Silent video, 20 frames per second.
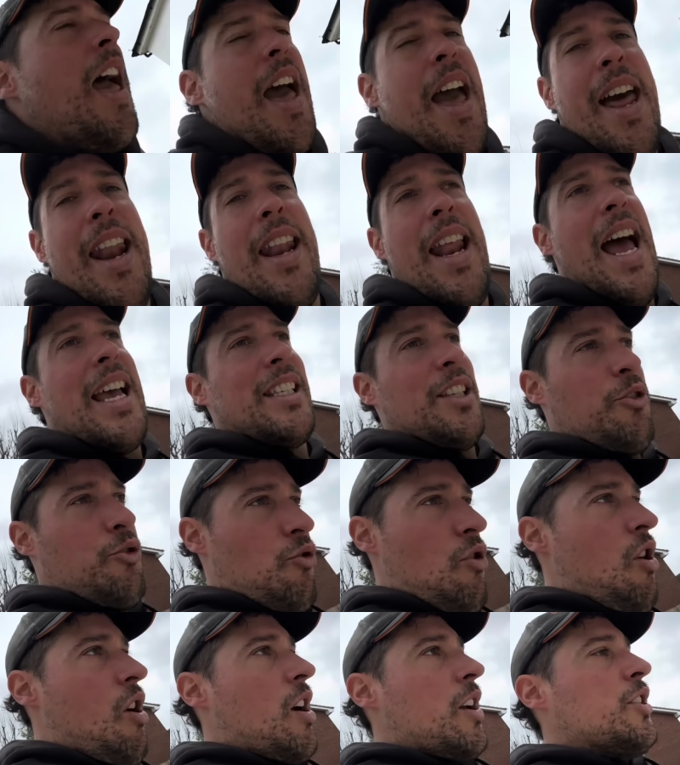and as it
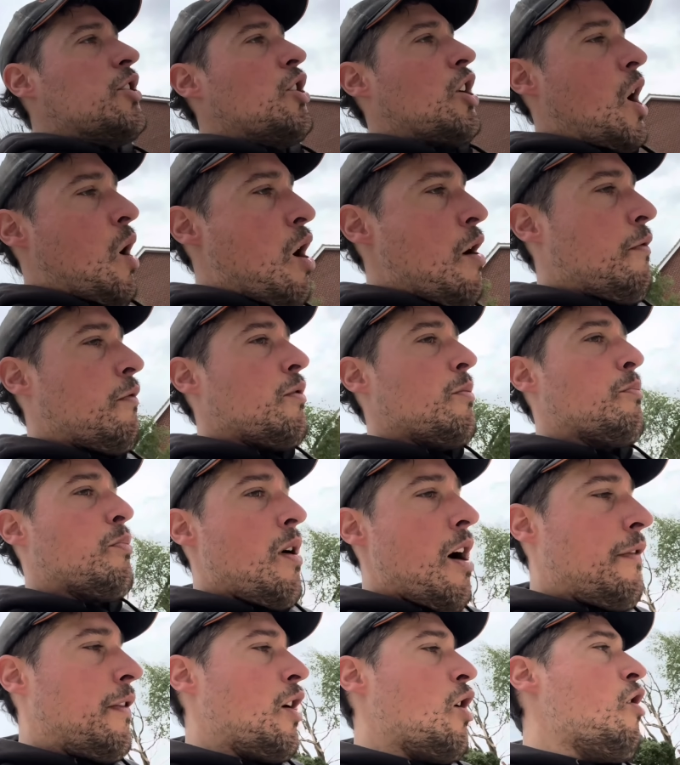dries you go over and
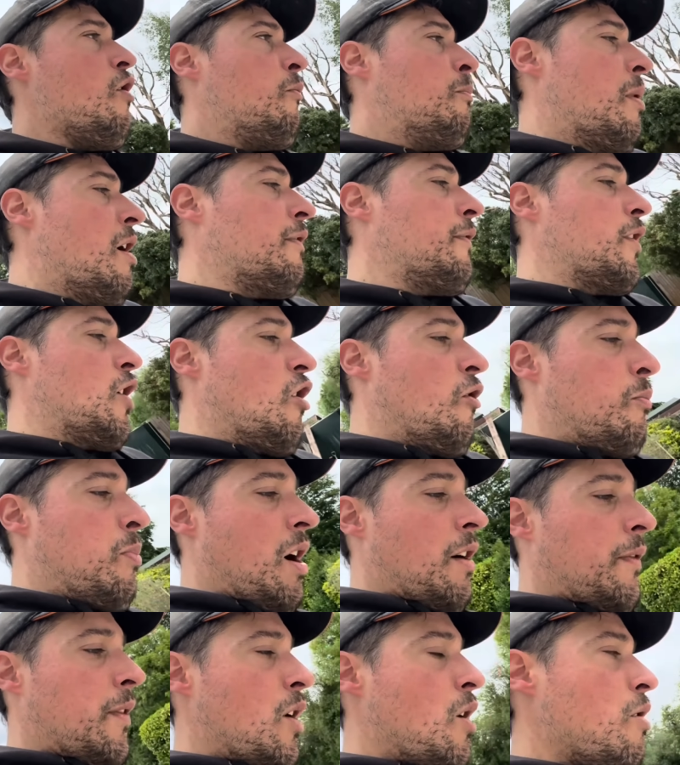buff it off, buff it off,
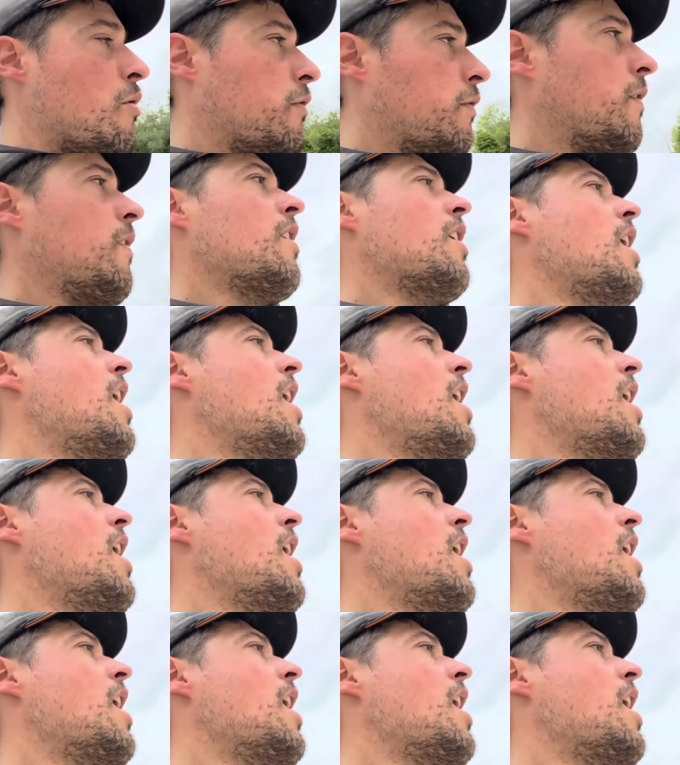buff it off.